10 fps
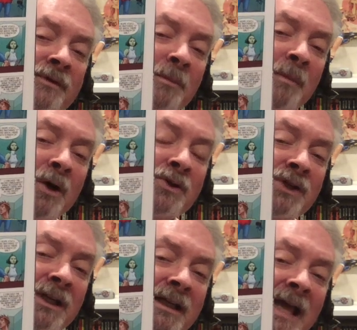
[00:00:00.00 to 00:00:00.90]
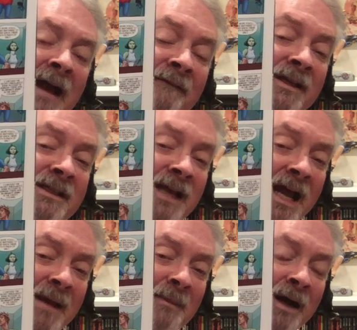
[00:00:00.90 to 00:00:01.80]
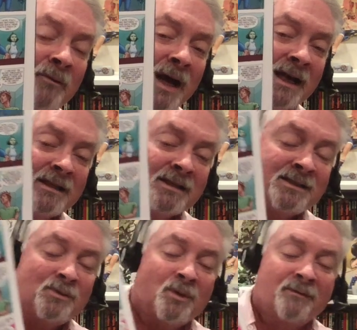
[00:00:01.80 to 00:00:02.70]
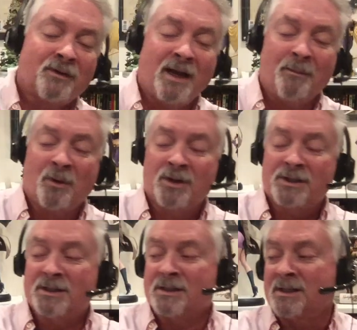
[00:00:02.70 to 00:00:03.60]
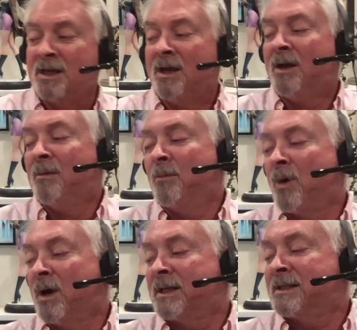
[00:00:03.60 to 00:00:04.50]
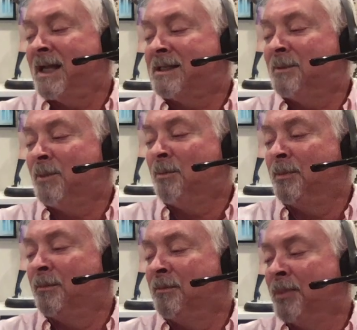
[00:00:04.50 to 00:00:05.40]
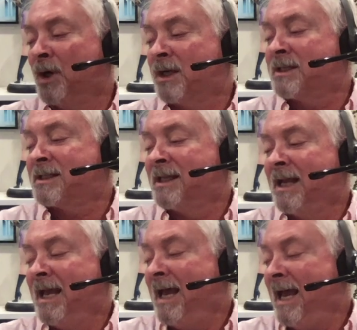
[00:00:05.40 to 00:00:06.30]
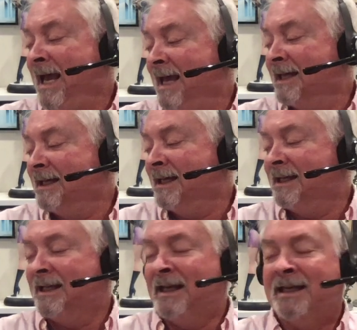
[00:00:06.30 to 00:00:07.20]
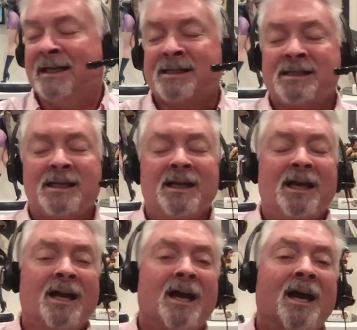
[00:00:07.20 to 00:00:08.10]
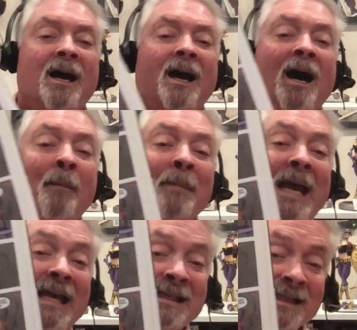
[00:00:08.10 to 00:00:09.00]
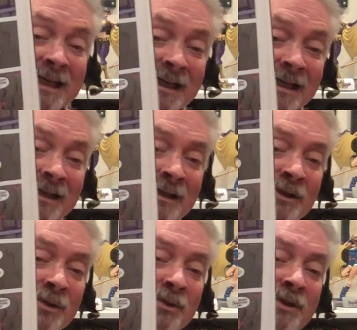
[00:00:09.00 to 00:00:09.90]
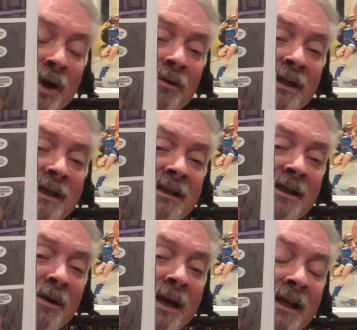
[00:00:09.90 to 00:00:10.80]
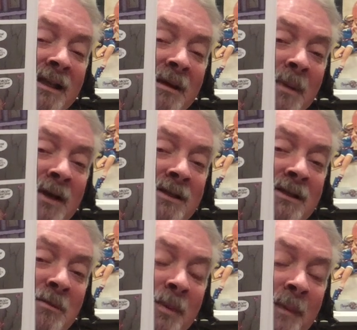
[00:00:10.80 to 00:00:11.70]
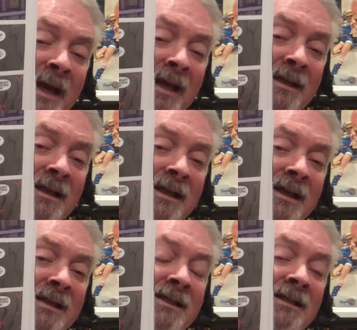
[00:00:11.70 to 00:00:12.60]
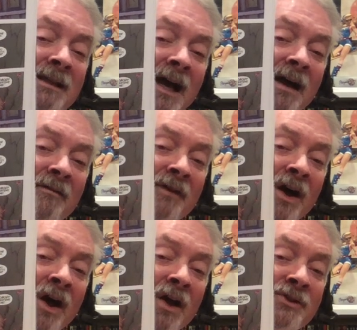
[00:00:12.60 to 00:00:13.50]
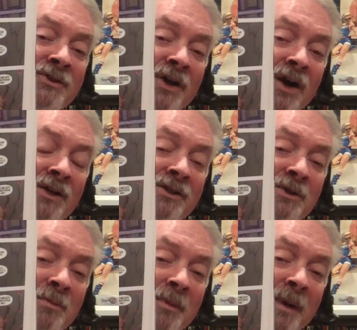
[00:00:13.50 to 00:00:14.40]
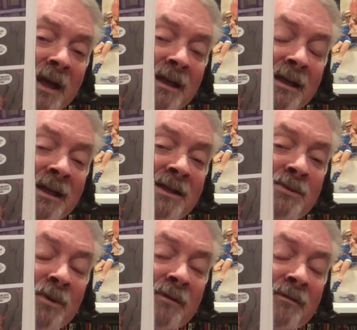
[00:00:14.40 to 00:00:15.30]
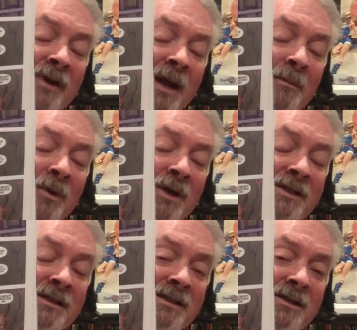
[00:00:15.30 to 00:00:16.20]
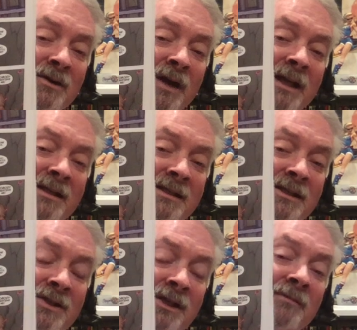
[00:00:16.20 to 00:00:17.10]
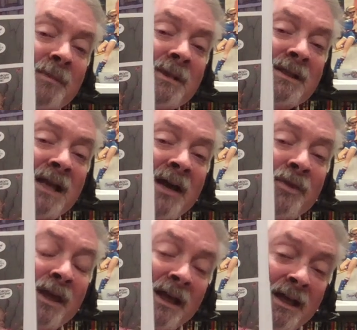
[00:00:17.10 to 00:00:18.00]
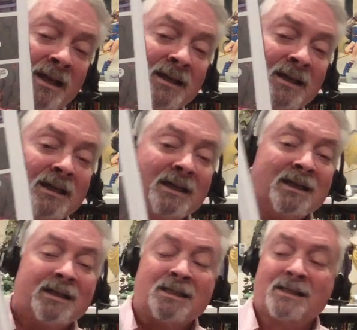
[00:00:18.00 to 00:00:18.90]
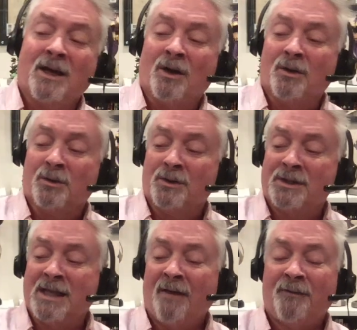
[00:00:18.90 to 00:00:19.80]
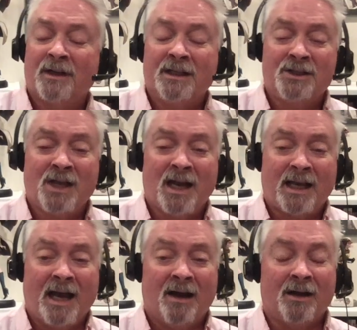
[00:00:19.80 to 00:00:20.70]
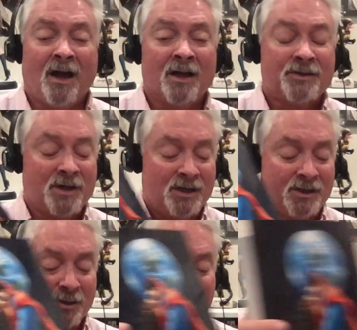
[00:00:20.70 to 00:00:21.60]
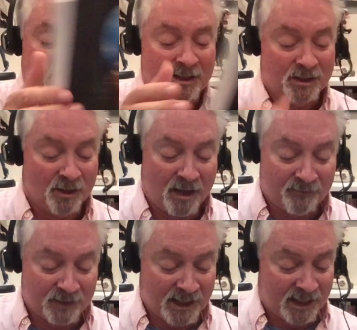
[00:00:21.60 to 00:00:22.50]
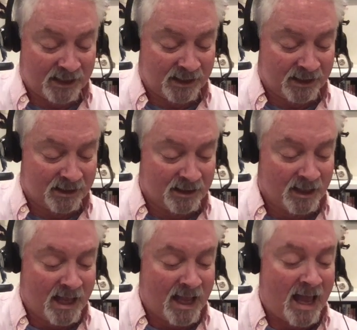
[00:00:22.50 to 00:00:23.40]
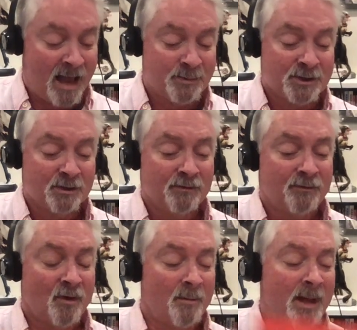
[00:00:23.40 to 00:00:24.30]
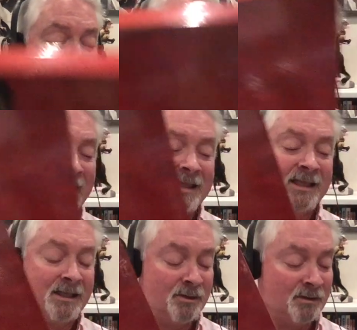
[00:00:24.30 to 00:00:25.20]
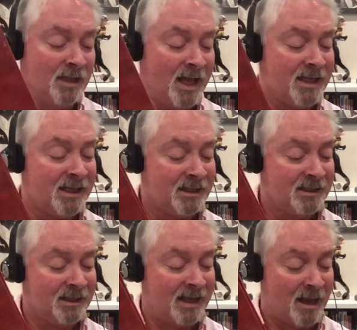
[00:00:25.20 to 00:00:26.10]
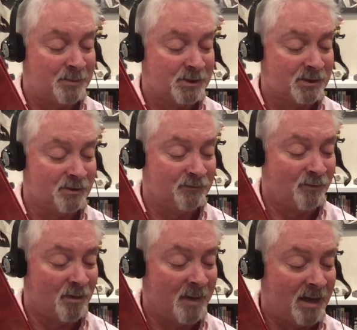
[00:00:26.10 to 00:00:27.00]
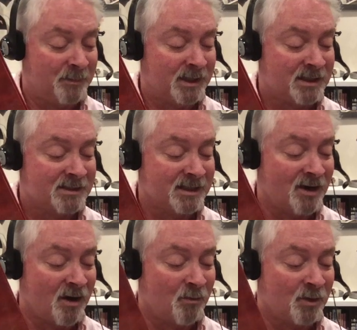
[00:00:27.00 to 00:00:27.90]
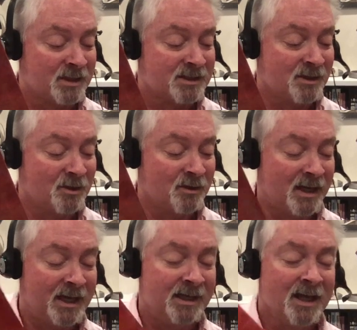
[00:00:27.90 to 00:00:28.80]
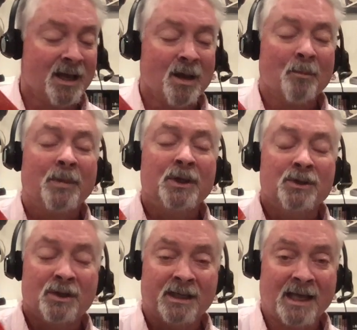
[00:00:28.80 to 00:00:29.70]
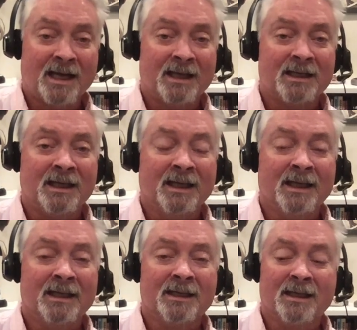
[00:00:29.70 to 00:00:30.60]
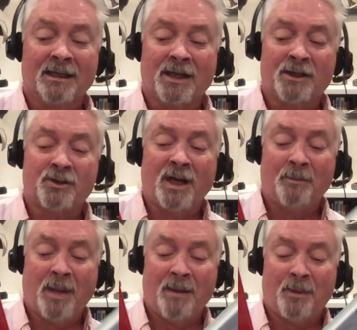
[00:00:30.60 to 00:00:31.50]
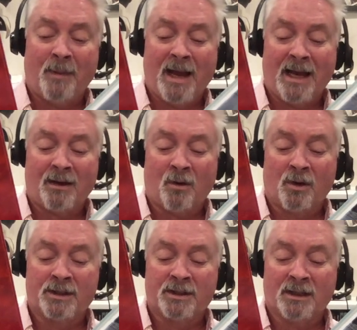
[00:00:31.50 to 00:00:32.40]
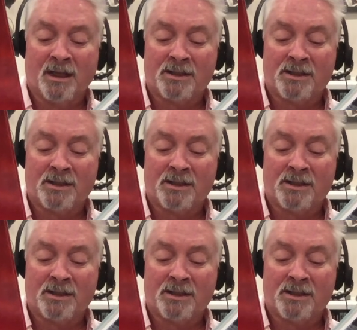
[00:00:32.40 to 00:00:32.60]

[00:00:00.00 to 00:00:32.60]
emotionally every time I write it. This is one of Grant Morrison's more accessible books, and it is amazing. You don't need to know anything about Superman to love All-Star Superman. It is one of Grant Morrison's greatest achievements, I think. So definitely check out All-Star Superman. You don't have to get it in absolute format. I think you'd like it in absolute format because the artwork's so great, but you can get it in a trade paperback or a deluxe